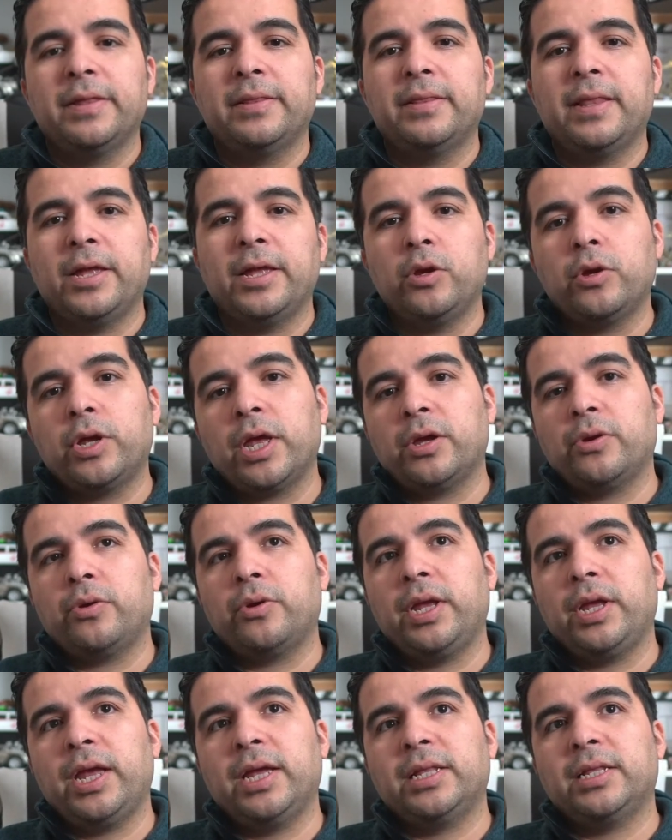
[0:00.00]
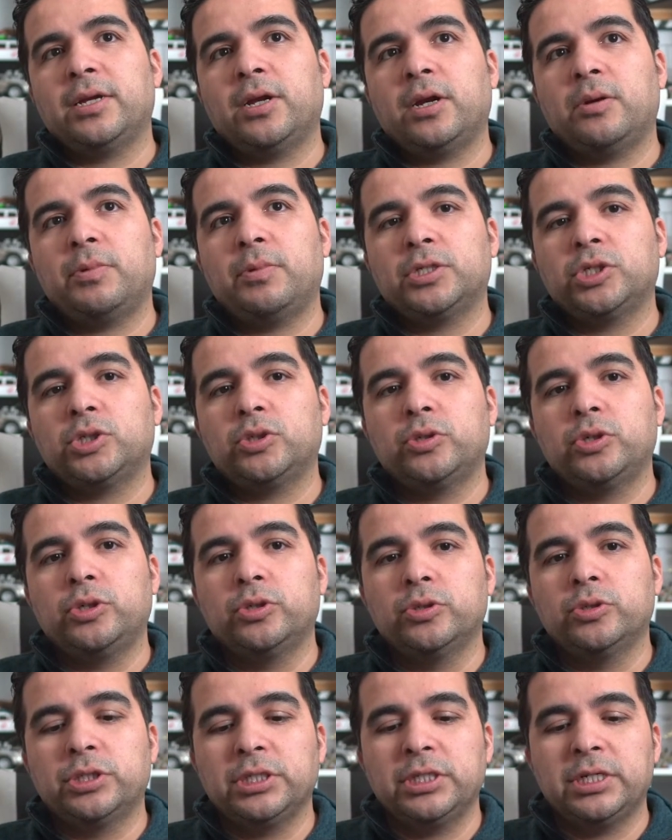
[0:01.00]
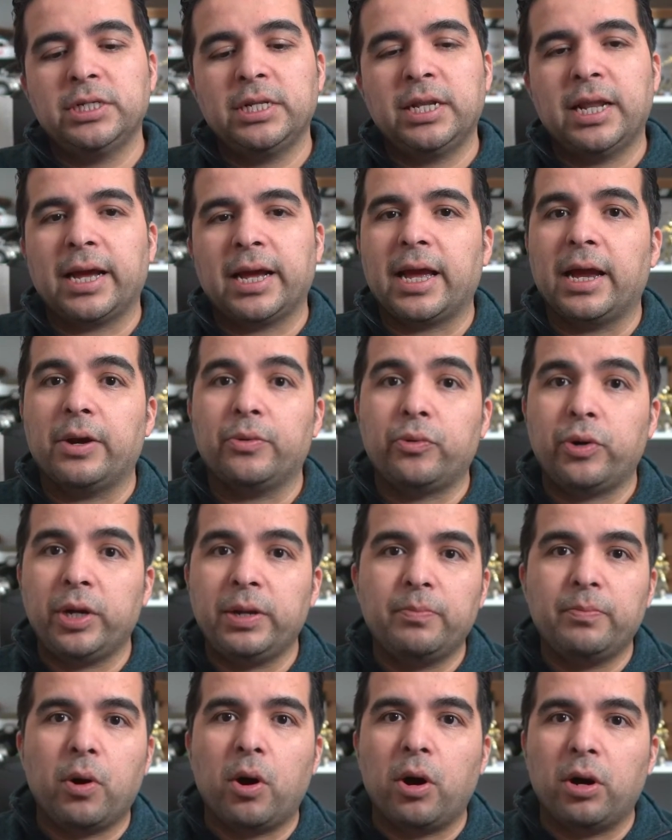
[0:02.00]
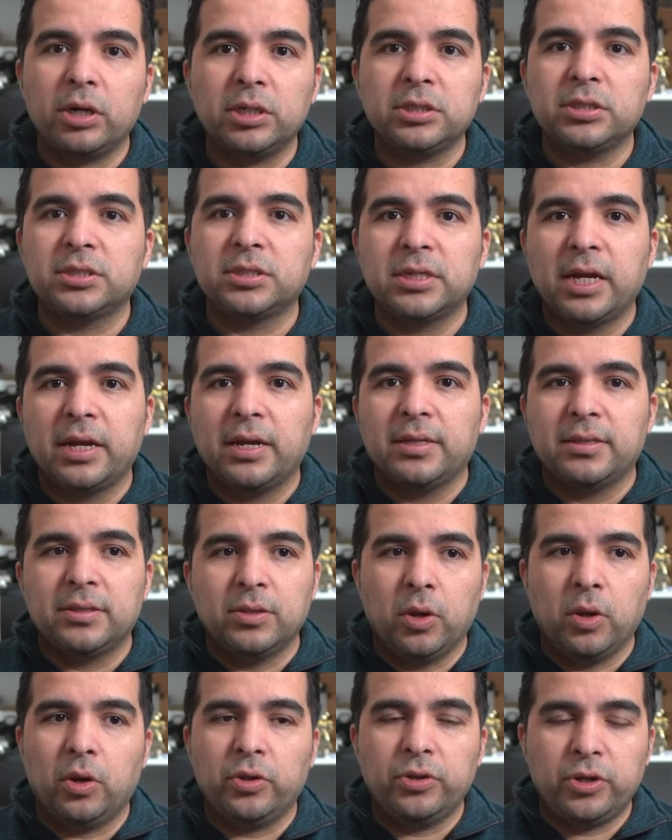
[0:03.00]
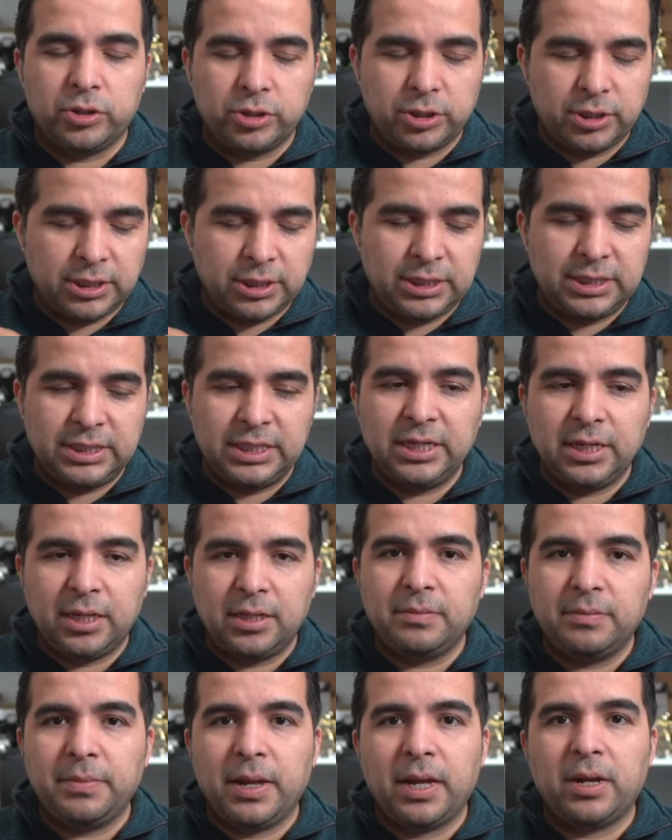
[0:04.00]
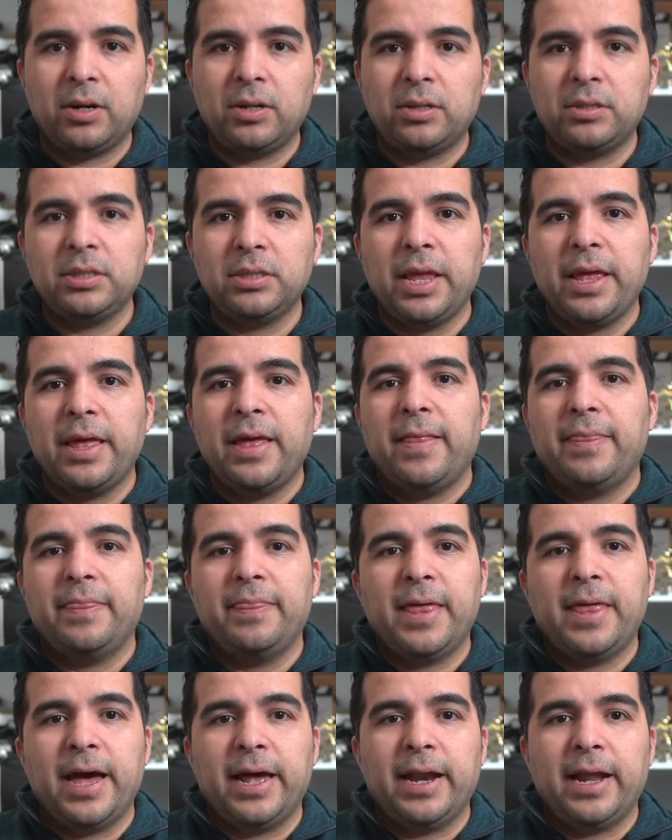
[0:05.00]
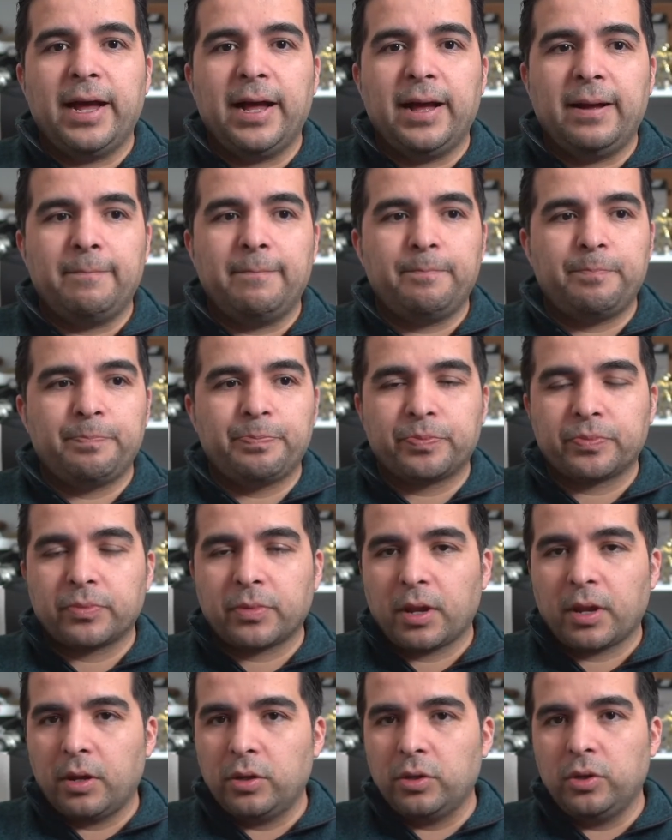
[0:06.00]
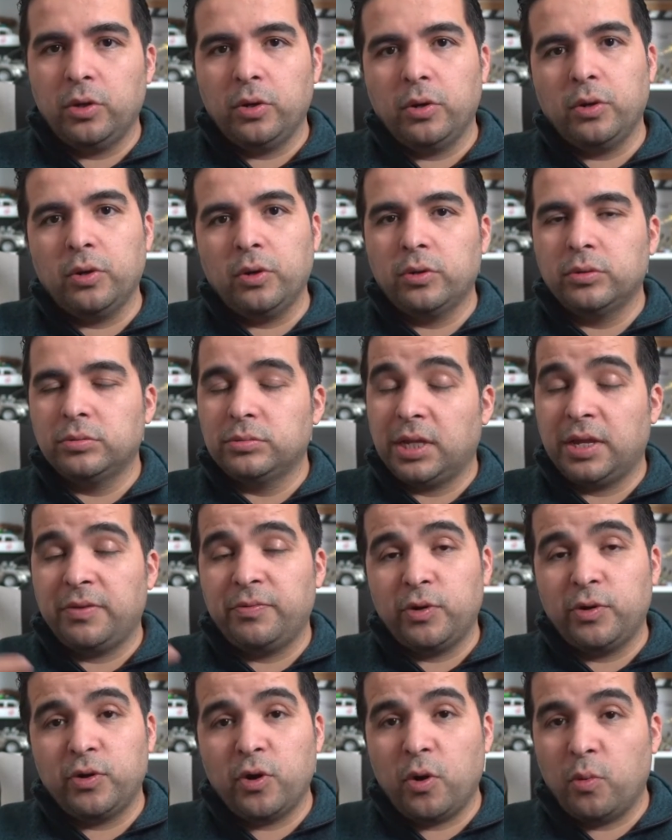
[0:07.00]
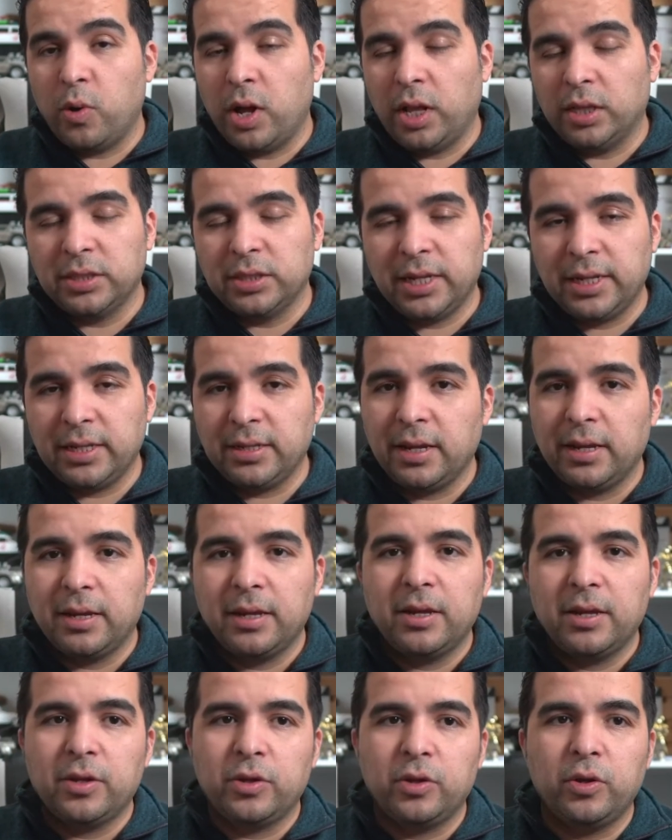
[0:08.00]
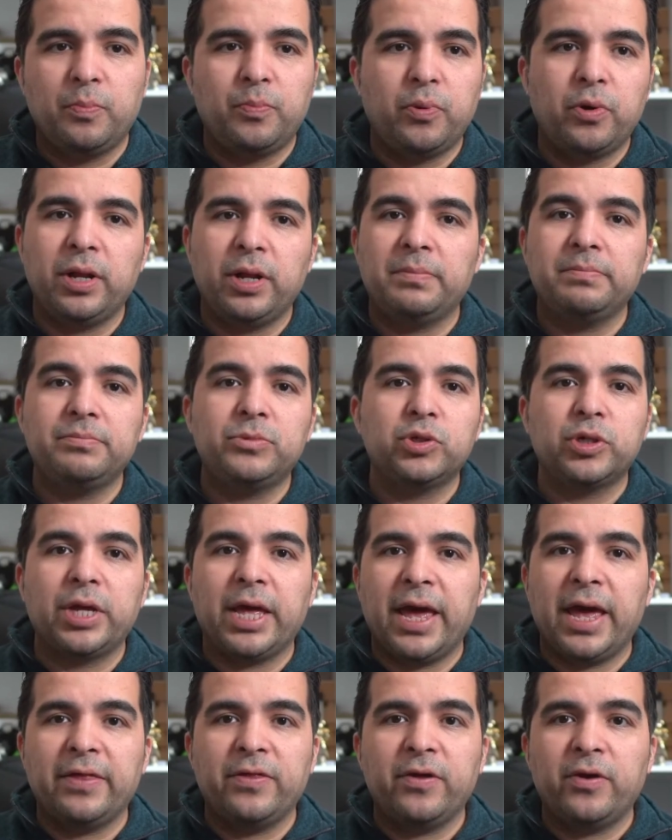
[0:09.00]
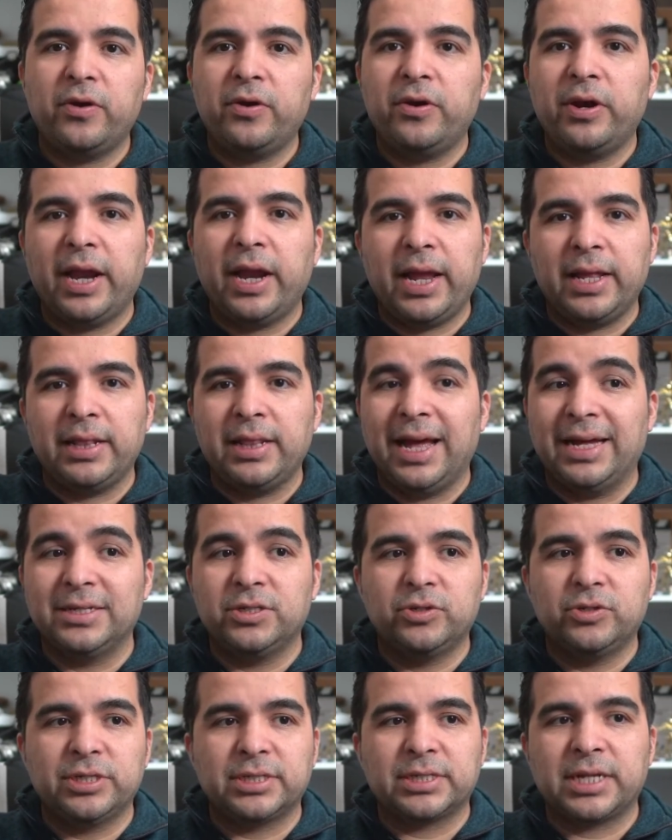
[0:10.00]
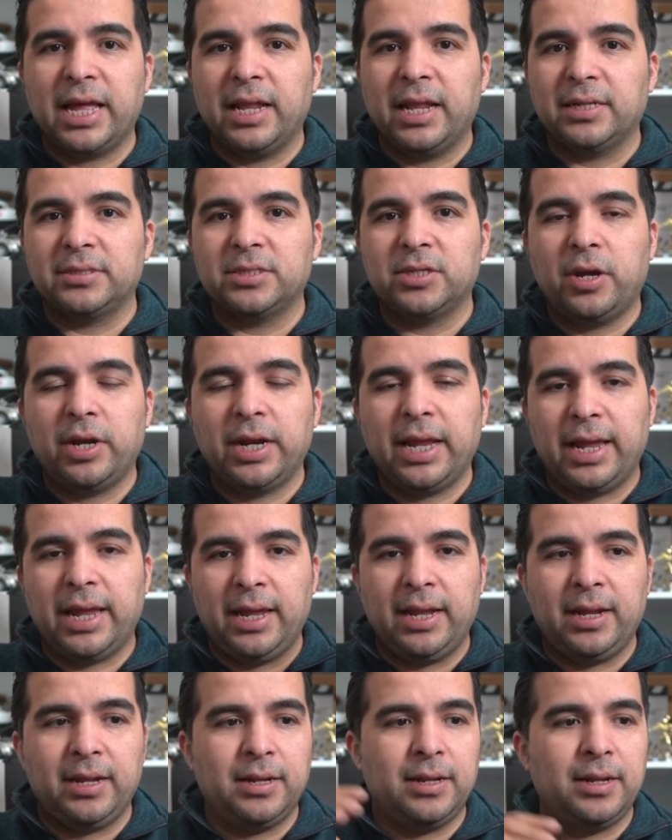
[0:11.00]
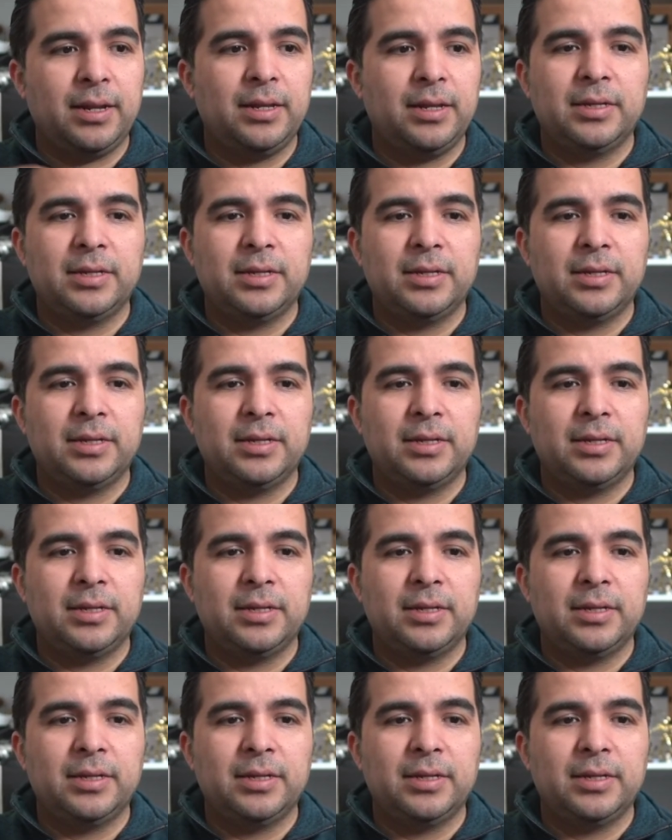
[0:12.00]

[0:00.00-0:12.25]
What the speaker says: that you can create an armature using like a rebar. No, there's steel metal that you, if you know welding, you put them together and that's your skeleton, and